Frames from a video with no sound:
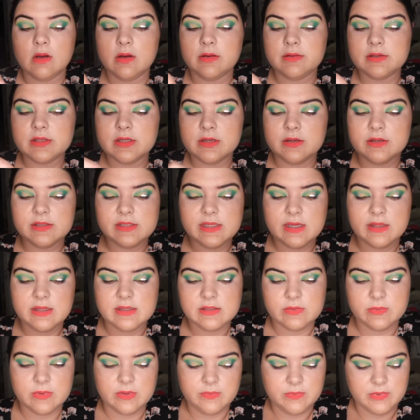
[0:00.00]
I was curious how
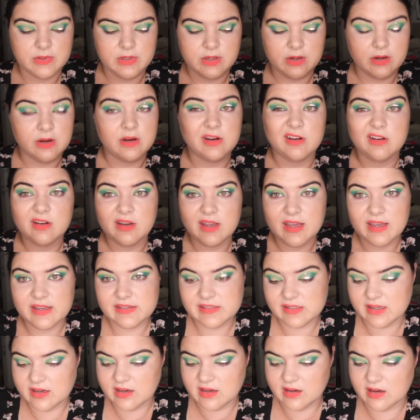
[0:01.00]
this one would go
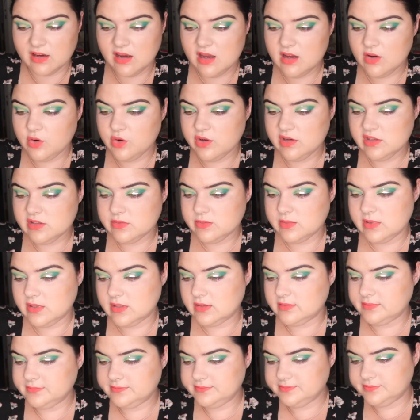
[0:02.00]
as like a cut crease
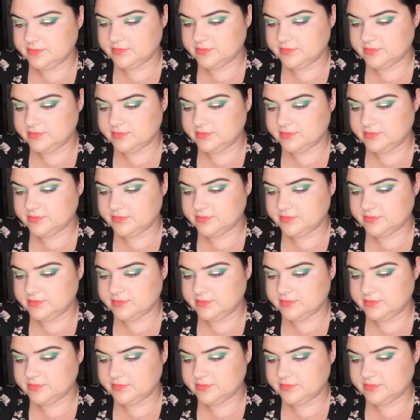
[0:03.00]
one.